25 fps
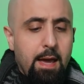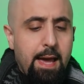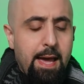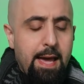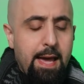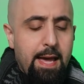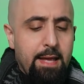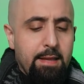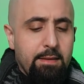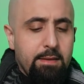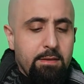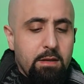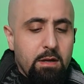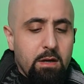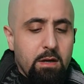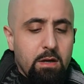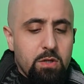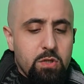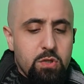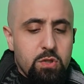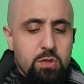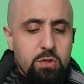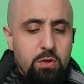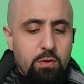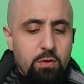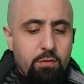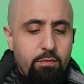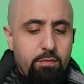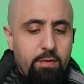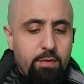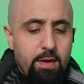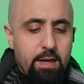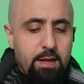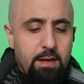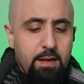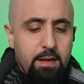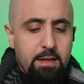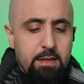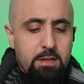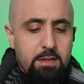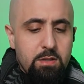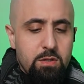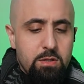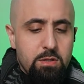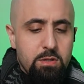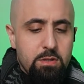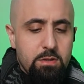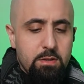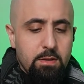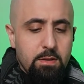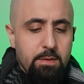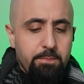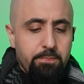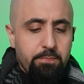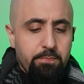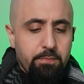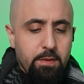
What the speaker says: and a surveillance